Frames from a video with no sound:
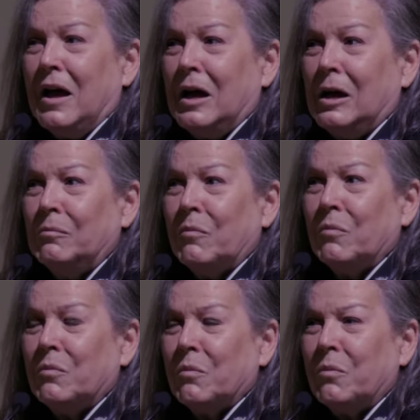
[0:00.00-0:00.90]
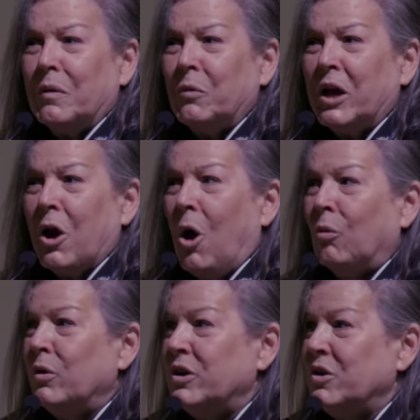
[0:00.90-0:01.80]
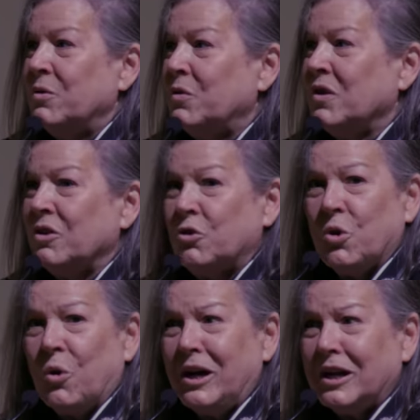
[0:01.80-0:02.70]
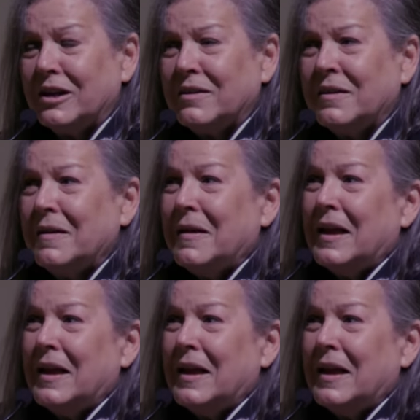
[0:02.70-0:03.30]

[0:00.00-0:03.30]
um, when we all reduce and join it